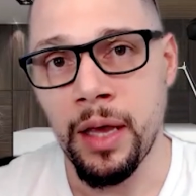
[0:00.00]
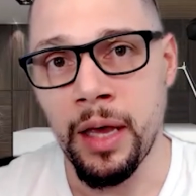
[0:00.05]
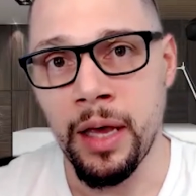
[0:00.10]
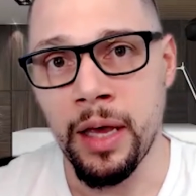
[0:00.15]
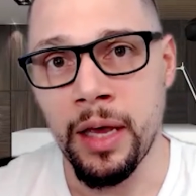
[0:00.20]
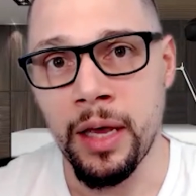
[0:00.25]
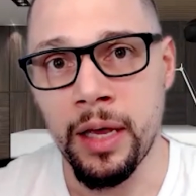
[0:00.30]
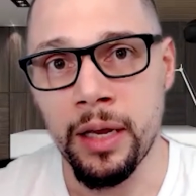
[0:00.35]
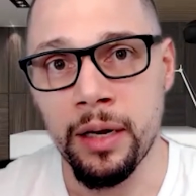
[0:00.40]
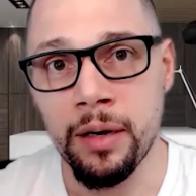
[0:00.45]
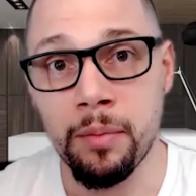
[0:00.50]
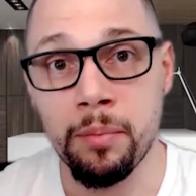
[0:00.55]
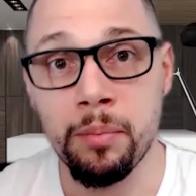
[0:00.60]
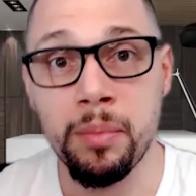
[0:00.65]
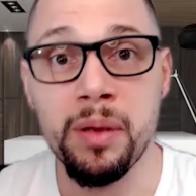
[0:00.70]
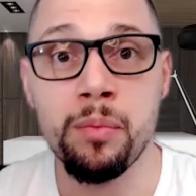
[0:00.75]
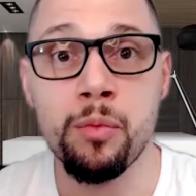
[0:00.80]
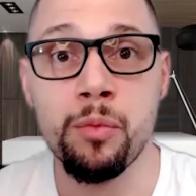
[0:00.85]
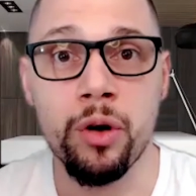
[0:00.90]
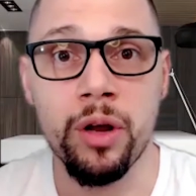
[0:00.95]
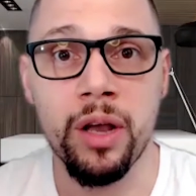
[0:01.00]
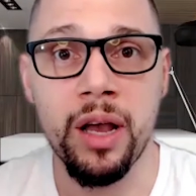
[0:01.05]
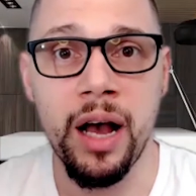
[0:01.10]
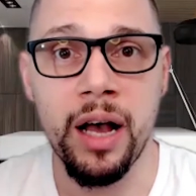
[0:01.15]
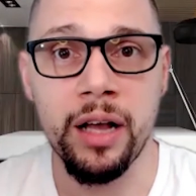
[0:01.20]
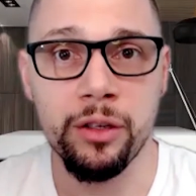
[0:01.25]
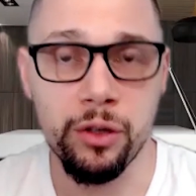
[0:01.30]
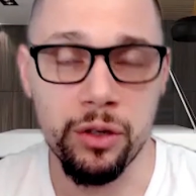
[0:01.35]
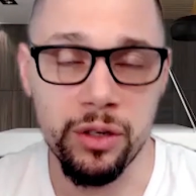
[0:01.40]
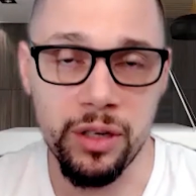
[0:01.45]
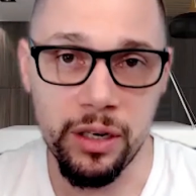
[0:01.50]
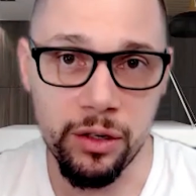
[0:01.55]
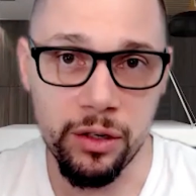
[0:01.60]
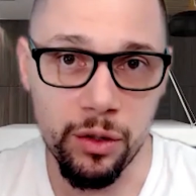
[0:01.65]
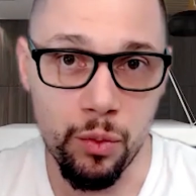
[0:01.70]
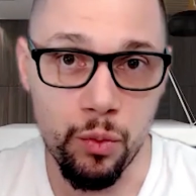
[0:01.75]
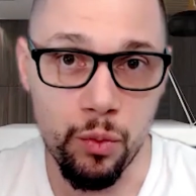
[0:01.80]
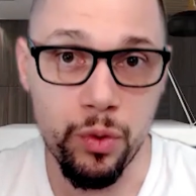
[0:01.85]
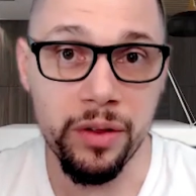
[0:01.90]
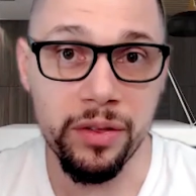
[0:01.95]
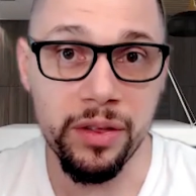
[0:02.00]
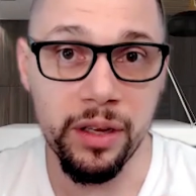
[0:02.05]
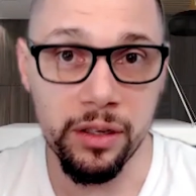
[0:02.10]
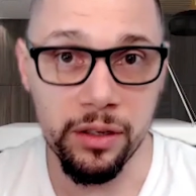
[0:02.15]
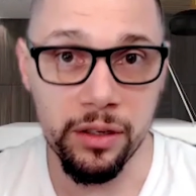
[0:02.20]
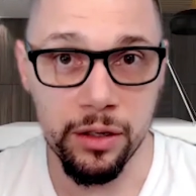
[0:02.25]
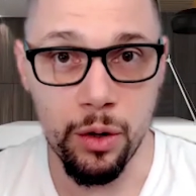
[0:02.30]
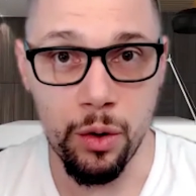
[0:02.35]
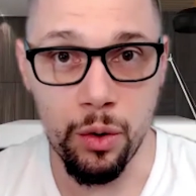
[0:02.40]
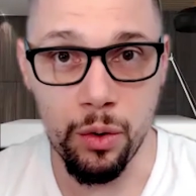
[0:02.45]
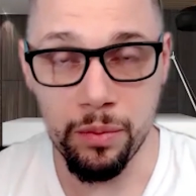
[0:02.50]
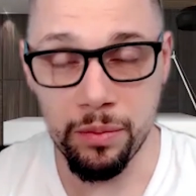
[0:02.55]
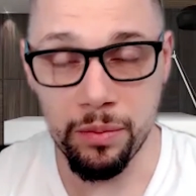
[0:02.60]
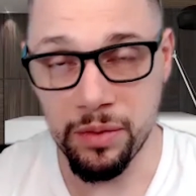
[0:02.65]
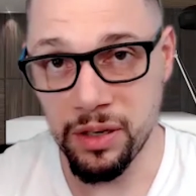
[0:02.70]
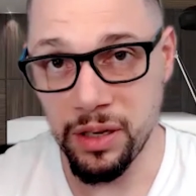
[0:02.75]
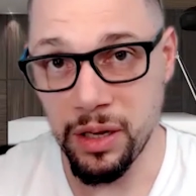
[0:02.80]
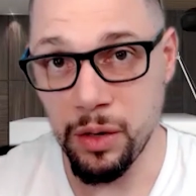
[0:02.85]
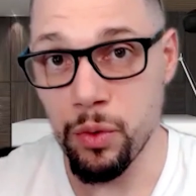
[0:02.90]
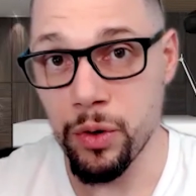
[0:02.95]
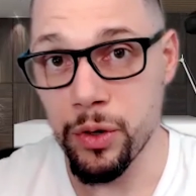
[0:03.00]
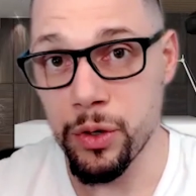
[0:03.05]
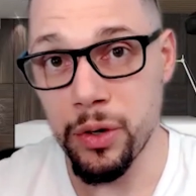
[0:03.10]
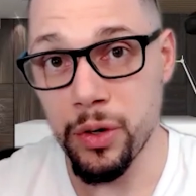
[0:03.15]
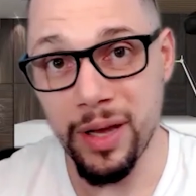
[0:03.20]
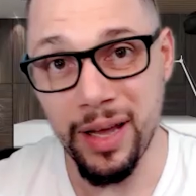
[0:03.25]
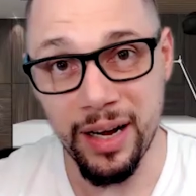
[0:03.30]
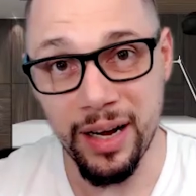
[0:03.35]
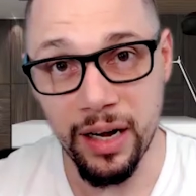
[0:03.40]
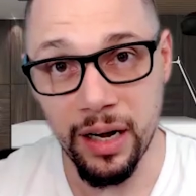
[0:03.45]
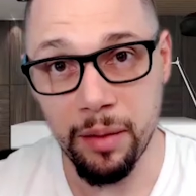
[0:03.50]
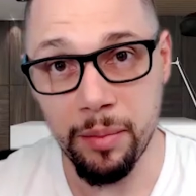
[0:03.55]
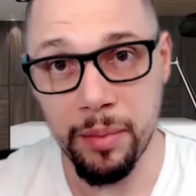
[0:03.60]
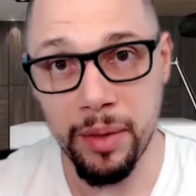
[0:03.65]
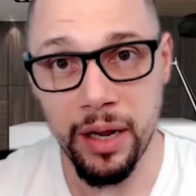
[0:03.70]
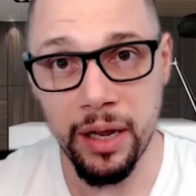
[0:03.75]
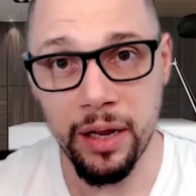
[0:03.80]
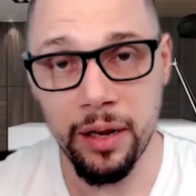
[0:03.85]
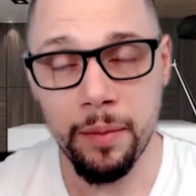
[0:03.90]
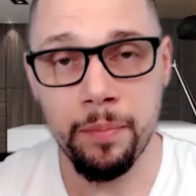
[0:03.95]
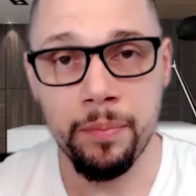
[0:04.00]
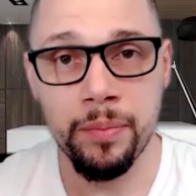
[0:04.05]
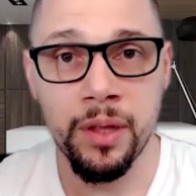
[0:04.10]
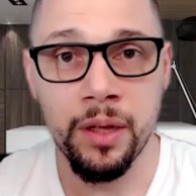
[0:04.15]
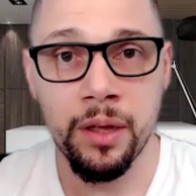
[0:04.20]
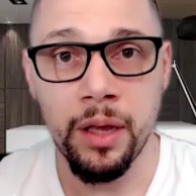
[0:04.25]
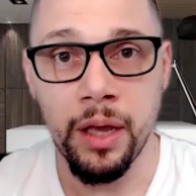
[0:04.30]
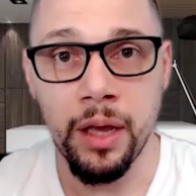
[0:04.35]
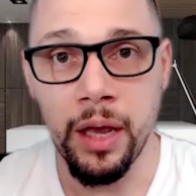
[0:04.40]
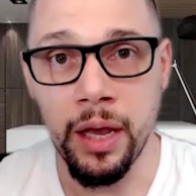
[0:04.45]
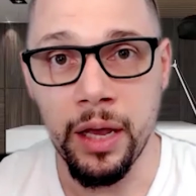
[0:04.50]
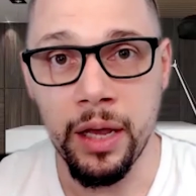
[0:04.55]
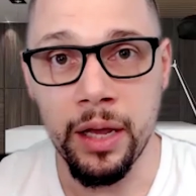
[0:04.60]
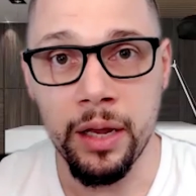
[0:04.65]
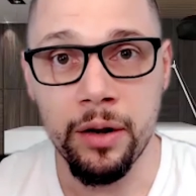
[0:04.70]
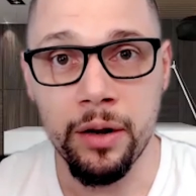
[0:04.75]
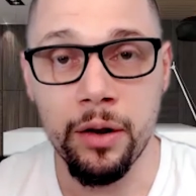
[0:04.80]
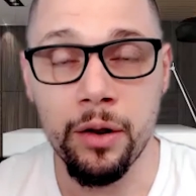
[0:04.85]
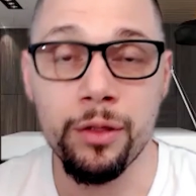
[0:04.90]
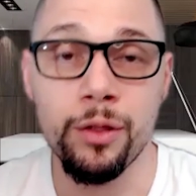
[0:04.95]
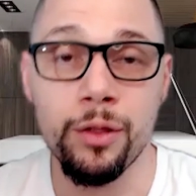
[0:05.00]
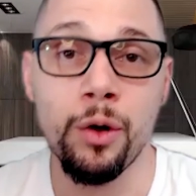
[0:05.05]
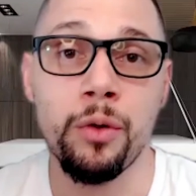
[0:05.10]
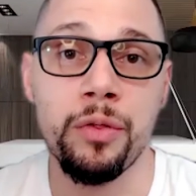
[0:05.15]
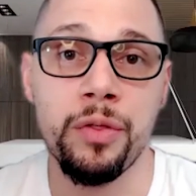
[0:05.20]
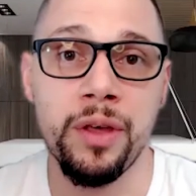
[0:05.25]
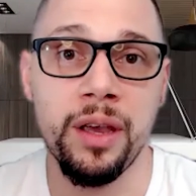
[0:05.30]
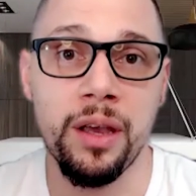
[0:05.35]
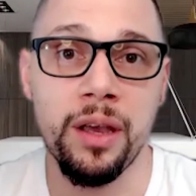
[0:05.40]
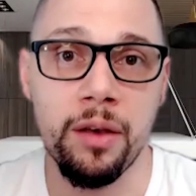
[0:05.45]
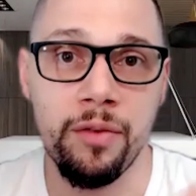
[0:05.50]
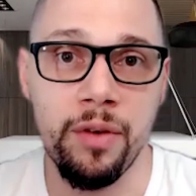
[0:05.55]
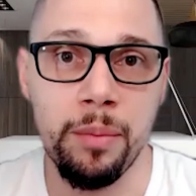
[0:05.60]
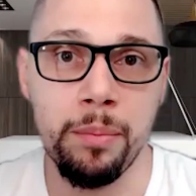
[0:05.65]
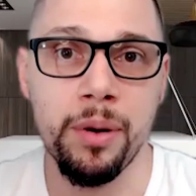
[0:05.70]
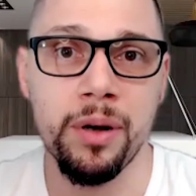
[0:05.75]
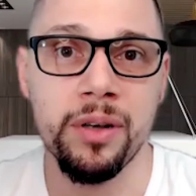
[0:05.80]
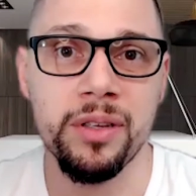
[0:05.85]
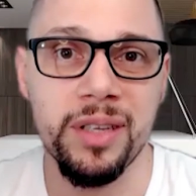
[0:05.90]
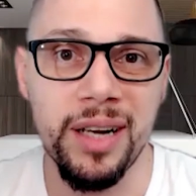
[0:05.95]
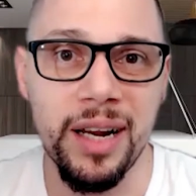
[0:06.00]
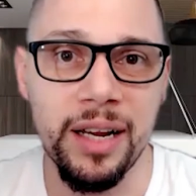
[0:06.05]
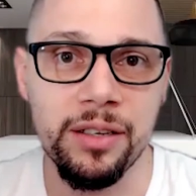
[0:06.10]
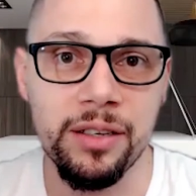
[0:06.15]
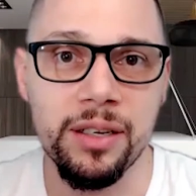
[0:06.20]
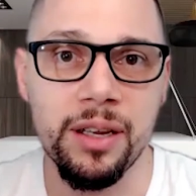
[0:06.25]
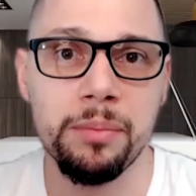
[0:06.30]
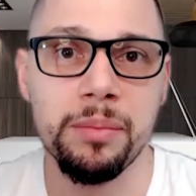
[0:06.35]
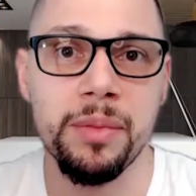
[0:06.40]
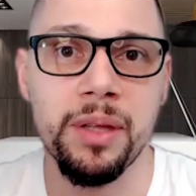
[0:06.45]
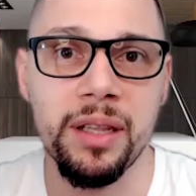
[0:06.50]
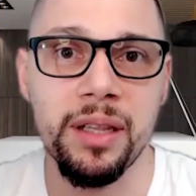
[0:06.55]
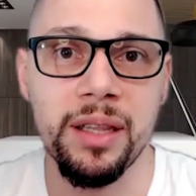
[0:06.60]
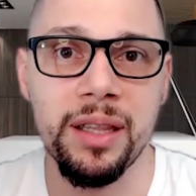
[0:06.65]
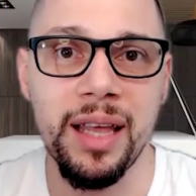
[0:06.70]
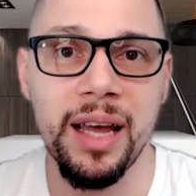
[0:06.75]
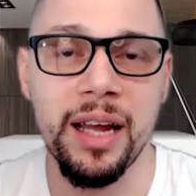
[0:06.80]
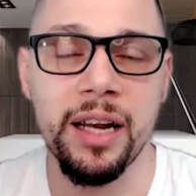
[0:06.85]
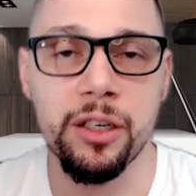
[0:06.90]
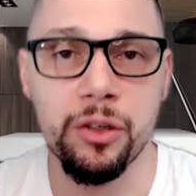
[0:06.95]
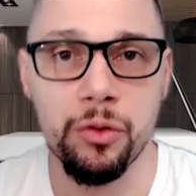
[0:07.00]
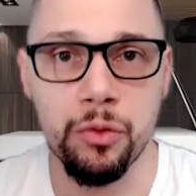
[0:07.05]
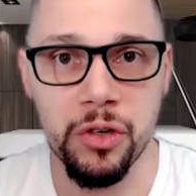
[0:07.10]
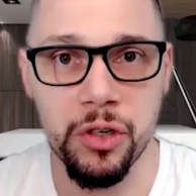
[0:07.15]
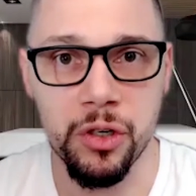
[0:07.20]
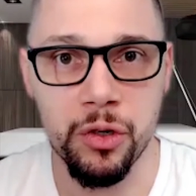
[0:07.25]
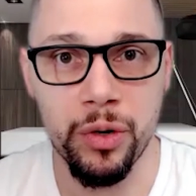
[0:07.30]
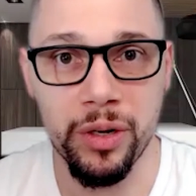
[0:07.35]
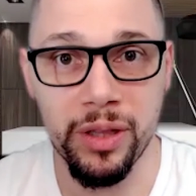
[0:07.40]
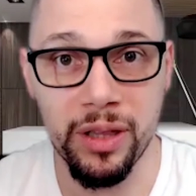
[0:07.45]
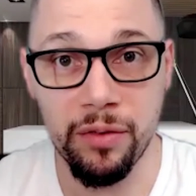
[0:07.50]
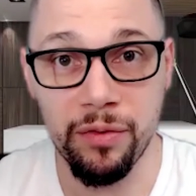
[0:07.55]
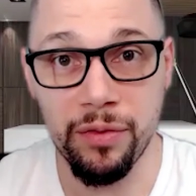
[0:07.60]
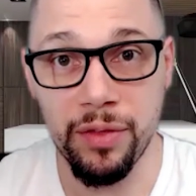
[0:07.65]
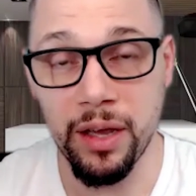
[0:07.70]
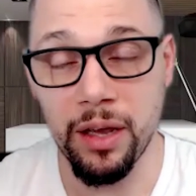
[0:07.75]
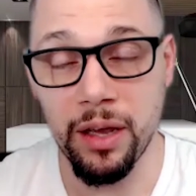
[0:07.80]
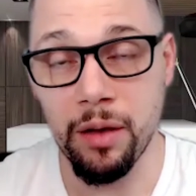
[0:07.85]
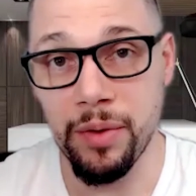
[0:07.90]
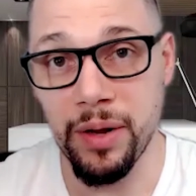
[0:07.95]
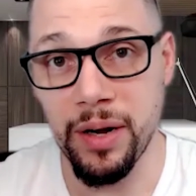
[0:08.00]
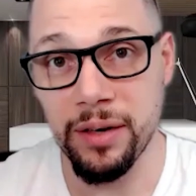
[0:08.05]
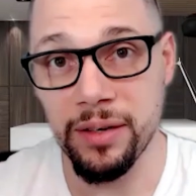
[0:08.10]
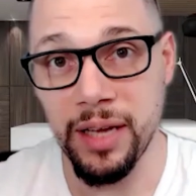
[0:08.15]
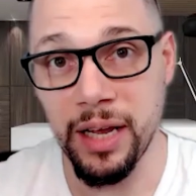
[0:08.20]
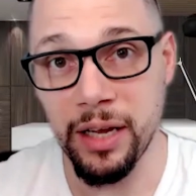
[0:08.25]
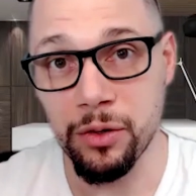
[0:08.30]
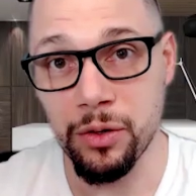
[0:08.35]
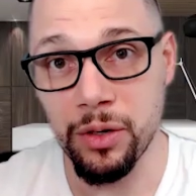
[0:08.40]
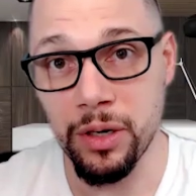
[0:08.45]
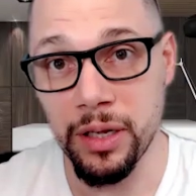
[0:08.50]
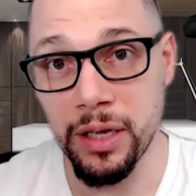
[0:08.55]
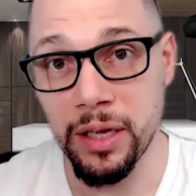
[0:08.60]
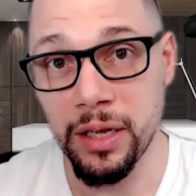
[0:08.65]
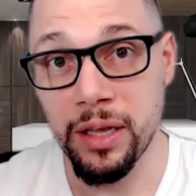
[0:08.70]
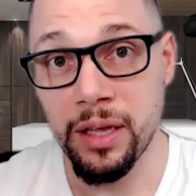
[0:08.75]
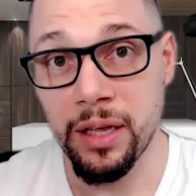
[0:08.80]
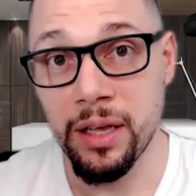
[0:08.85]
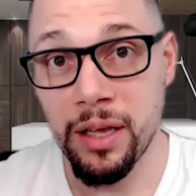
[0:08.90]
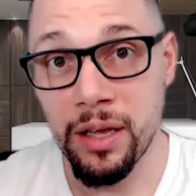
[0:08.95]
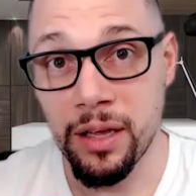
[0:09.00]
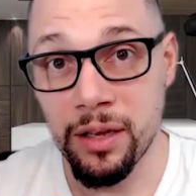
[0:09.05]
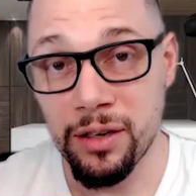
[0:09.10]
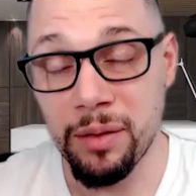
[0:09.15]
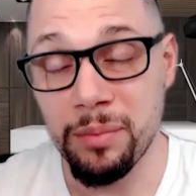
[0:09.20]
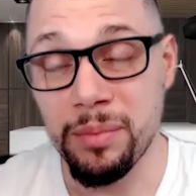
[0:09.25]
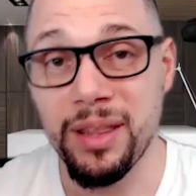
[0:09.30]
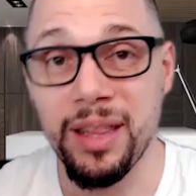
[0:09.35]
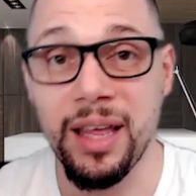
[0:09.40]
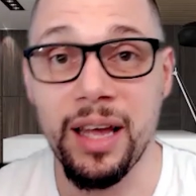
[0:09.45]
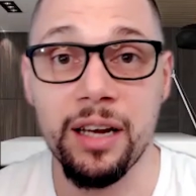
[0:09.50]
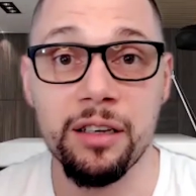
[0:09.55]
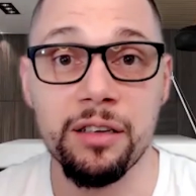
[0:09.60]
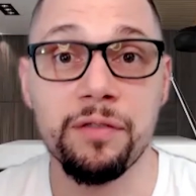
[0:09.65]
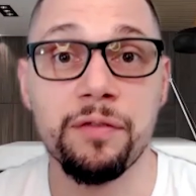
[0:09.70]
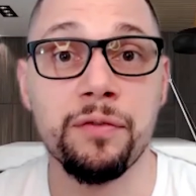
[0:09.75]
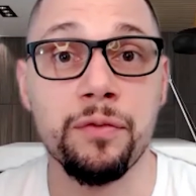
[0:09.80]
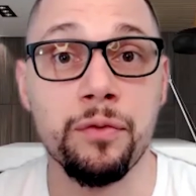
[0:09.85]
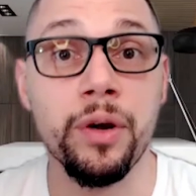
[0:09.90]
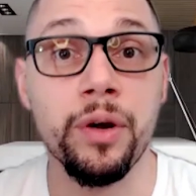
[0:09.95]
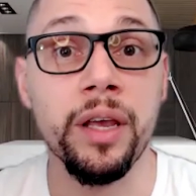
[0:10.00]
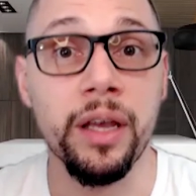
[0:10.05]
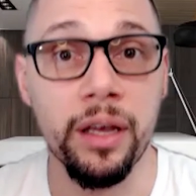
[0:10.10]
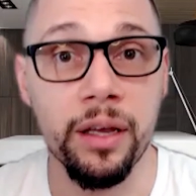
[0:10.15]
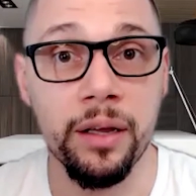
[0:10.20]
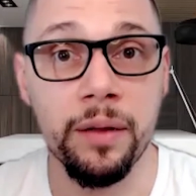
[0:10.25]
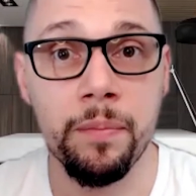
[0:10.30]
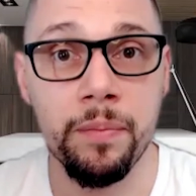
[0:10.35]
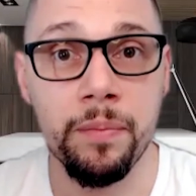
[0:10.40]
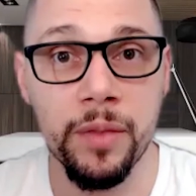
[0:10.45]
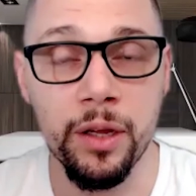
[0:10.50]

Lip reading: and be more conscious as to where things go. See where you can eliminate, and don't think of a budget as something that is restrictive. Think of it as actually something that is freeing.